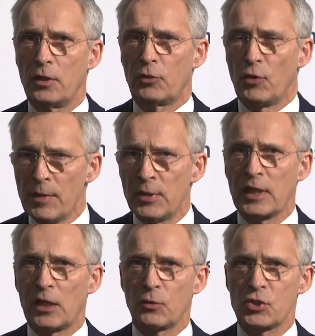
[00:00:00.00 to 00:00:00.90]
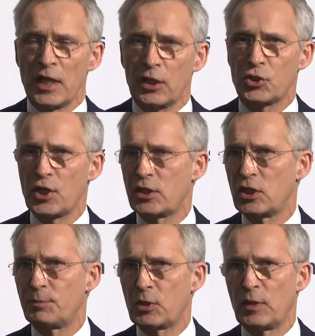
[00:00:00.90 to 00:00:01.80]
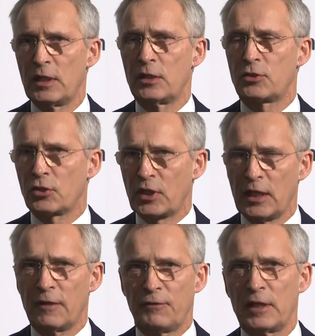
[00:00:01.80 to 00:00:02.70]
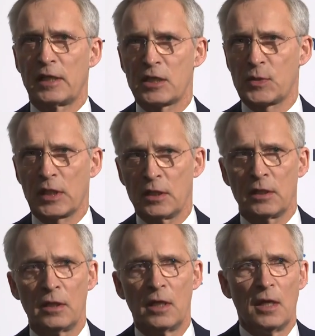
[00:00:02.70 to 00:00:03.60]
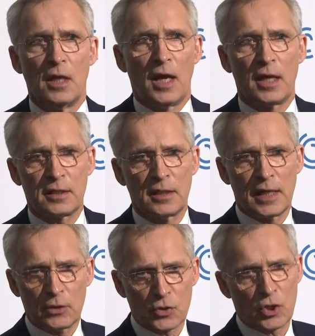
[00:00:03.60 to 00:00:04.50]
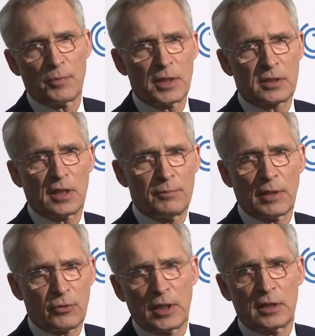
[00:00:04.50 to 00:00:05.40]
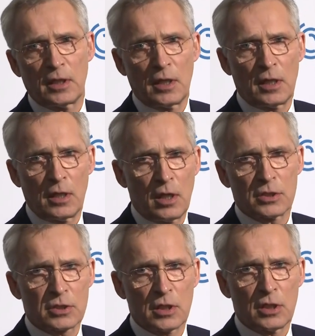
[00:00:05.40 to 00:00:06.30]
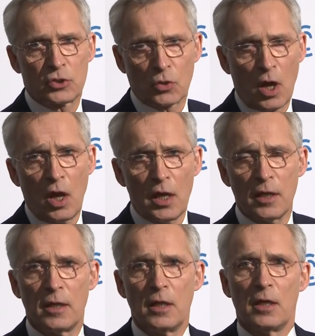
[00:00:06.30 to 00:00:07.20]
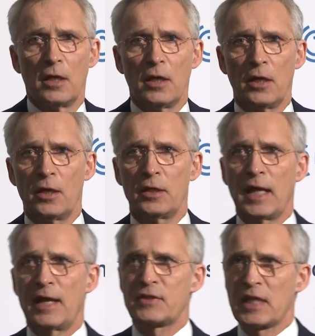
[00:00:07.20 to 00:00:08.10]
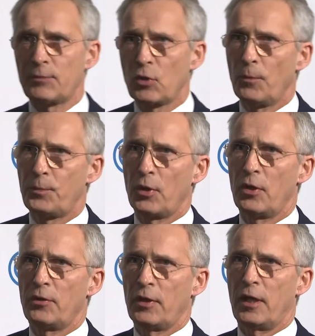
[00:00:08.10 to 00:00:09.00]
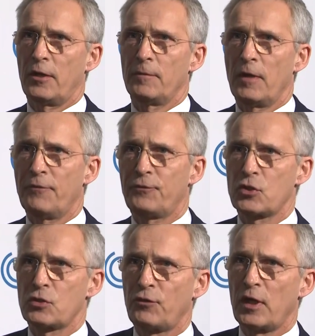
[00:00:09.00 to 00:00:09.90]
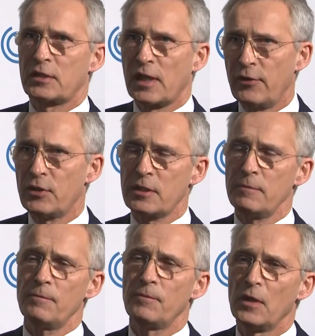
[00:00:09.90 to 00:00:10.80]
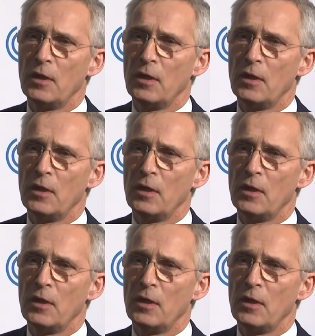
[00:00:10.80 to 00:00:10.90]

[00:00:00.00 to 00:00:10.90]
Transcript: agreement that was negotiated between Turkey, Finland and Sweden at the NATO summit in Madrid last July. They have stepped up their efforts to fight terrorism.